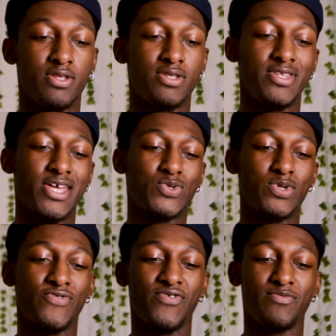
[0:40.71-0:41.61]
The next
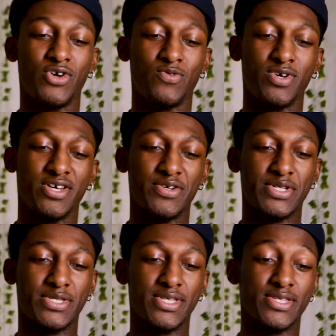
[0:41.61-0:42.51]
one from Noel, she
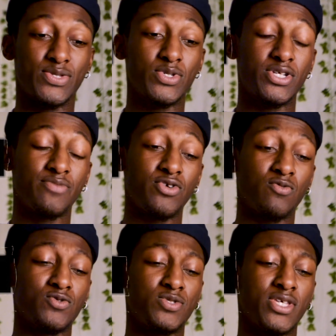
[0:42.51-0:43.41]
says, switch up your
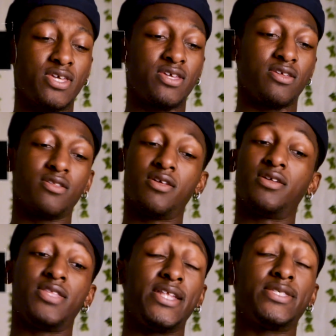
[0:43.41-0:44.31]
routine.
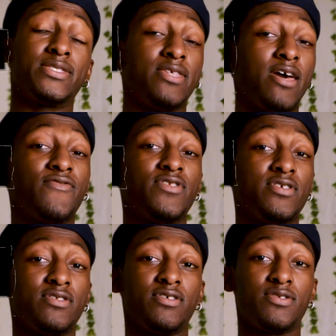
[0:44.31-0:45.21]
That is
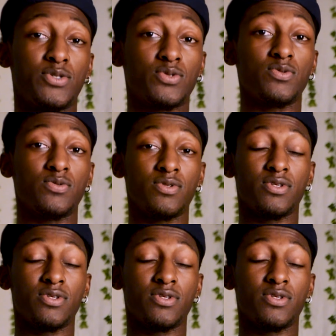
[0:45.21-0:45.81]
definitely true.